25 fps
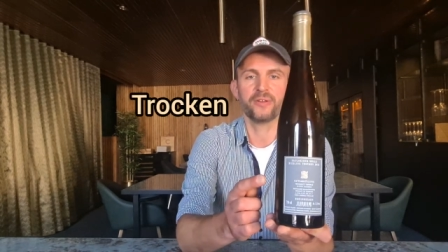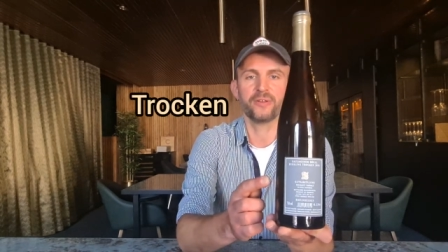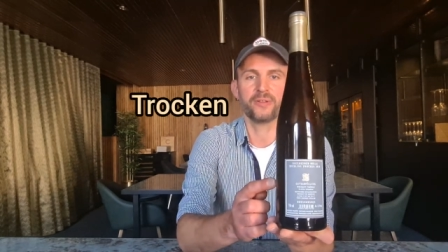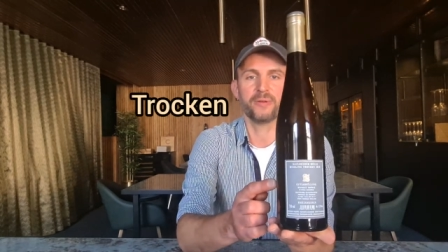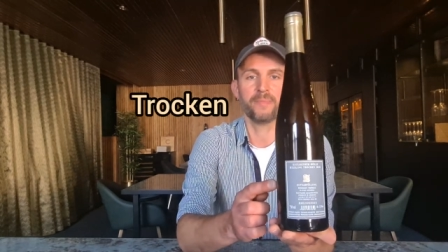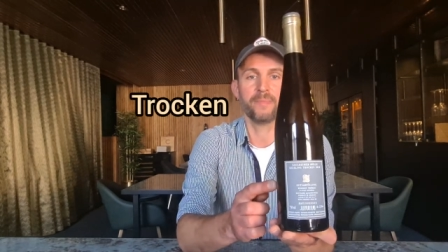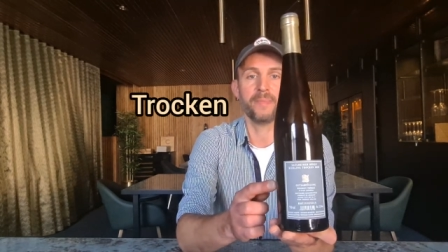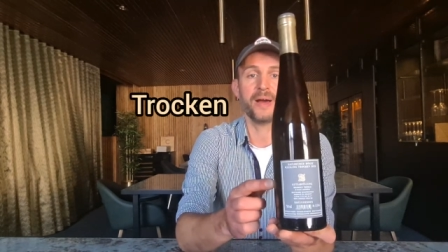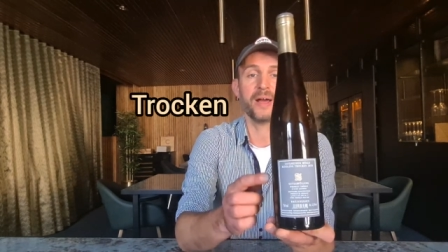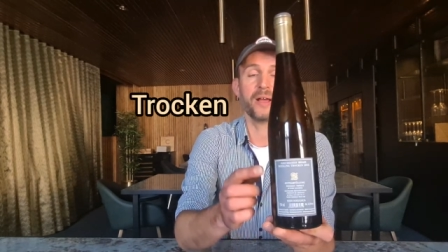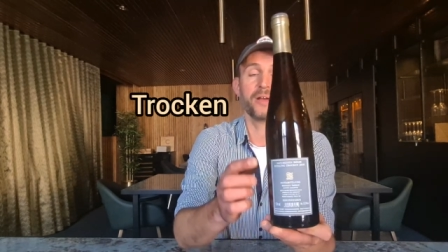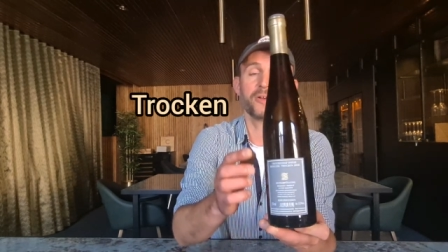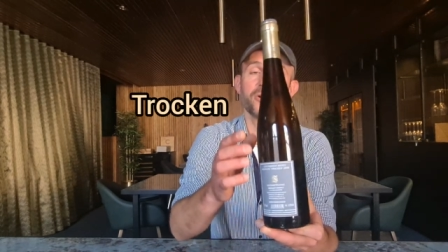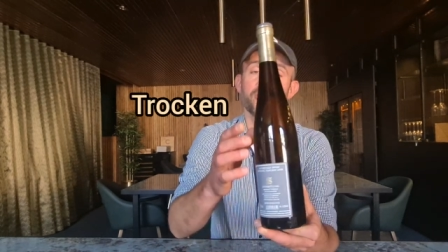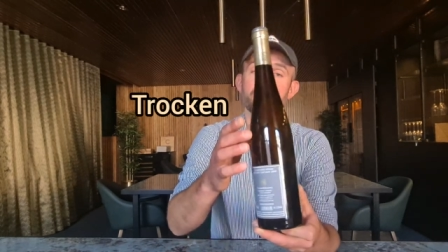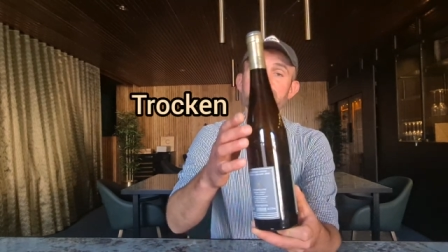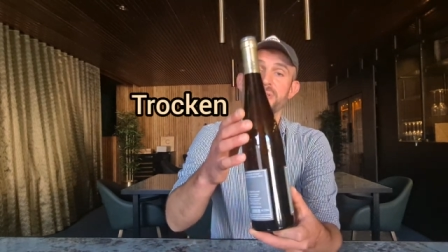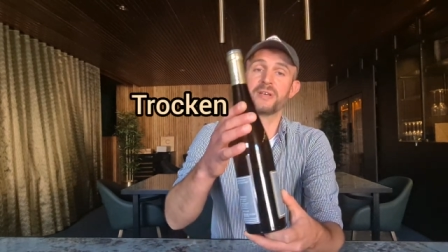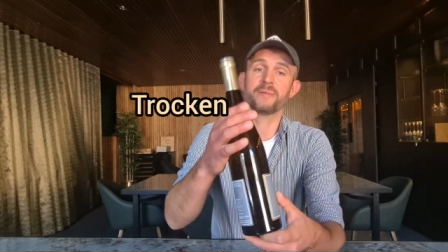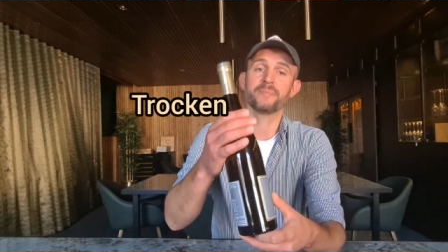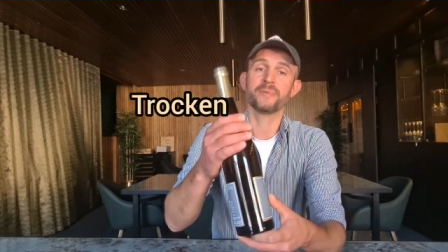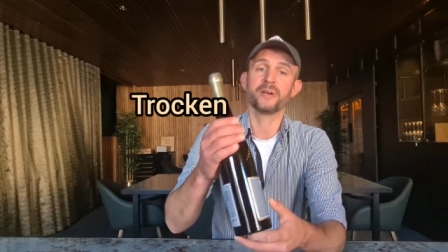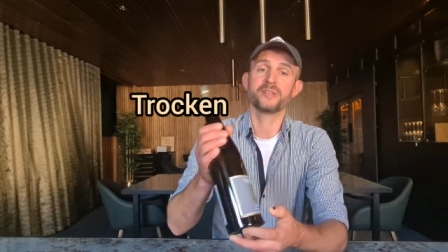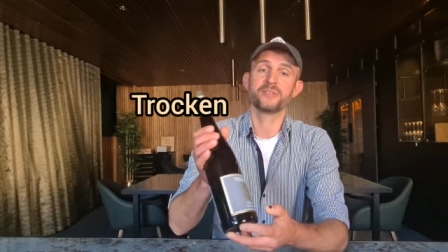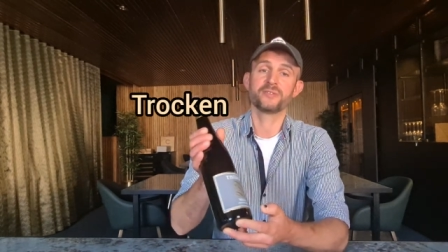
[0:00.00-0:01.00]
on the back or
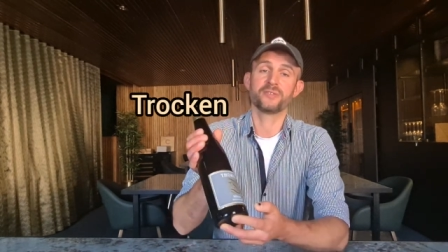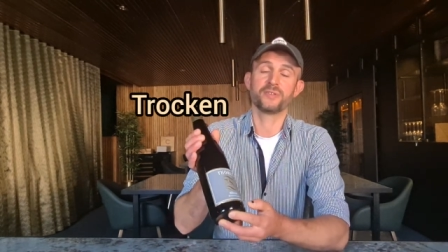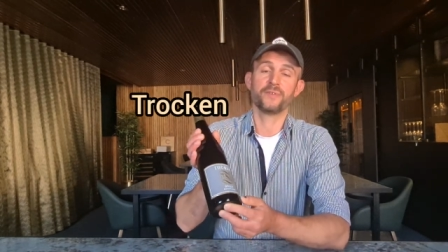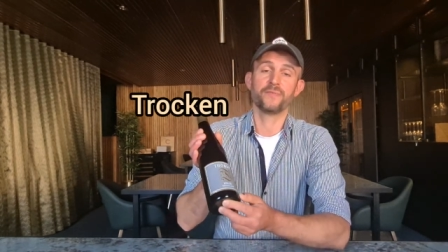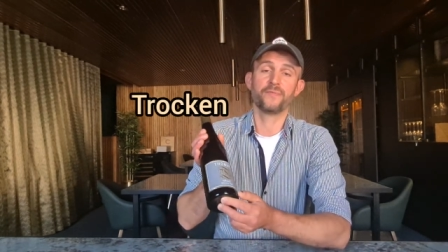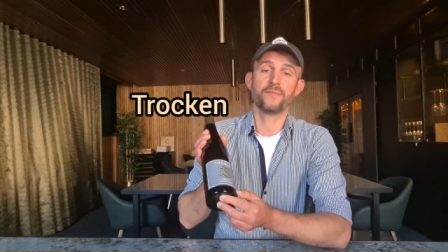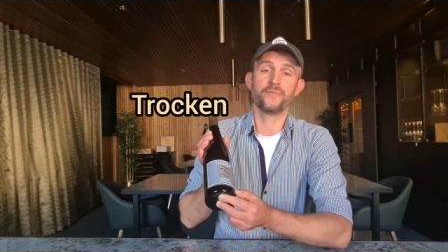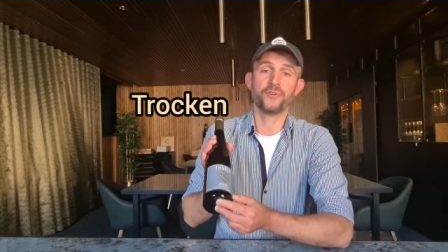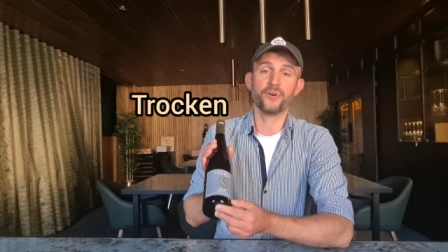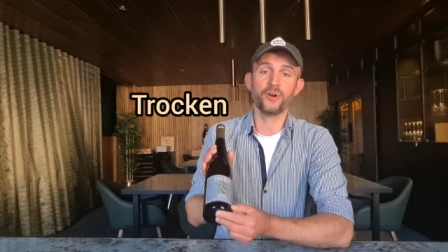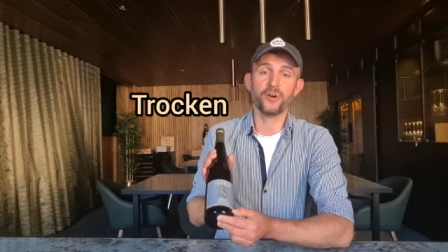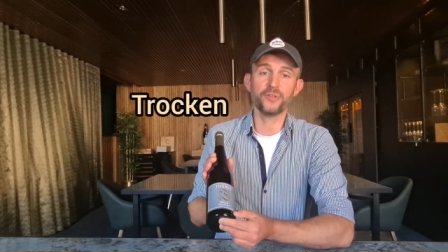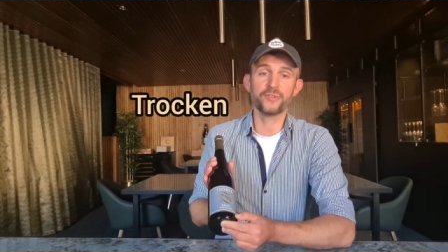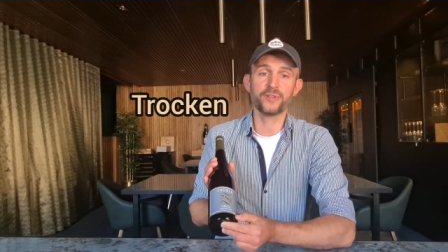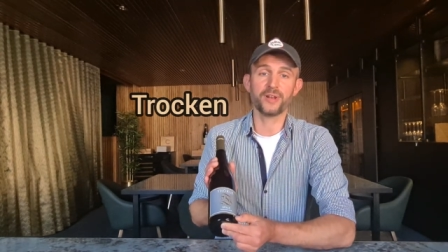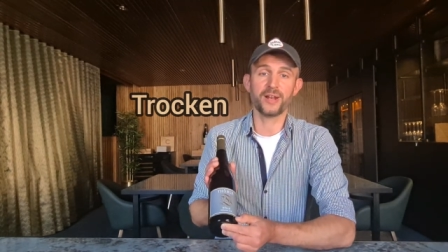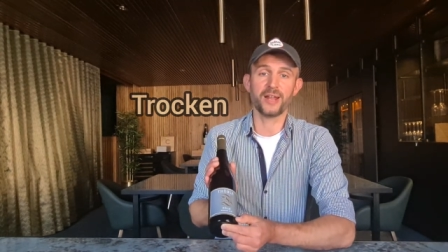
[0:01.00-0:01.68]
sometimes on the front